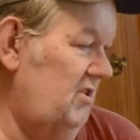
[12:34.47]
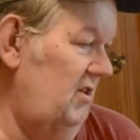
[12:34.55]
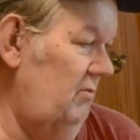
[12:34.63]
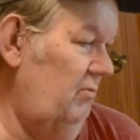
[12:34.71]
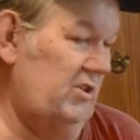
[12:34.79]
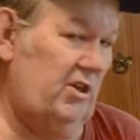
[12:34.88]

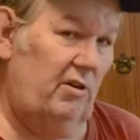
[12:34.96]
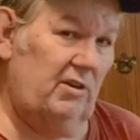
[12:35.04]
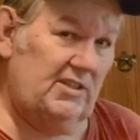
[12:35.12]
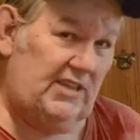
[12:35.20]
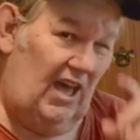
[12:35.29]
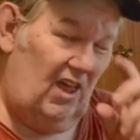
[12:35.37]
which here in
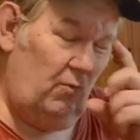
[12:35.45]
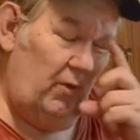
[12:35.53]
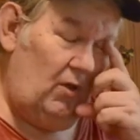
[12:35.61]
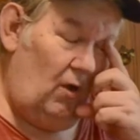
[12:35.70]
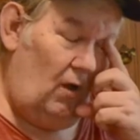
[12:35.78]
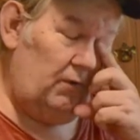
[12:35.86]
the South
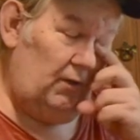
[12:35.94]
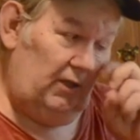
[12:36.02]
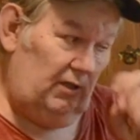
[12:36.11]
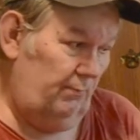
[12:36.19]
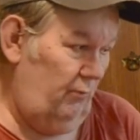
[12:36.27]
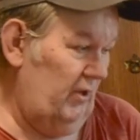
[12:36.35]
we call the
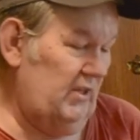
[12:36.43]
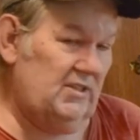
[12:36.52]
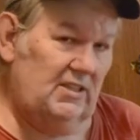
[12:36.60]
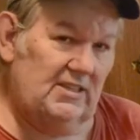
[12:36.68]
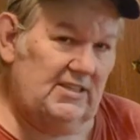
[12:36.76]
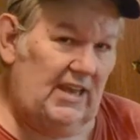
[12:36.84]
Little Prince
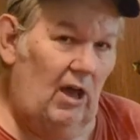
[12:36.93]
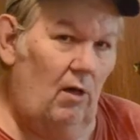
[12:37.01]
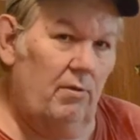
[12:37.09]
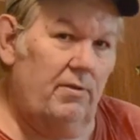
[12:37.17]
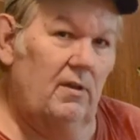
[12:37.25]
of the South.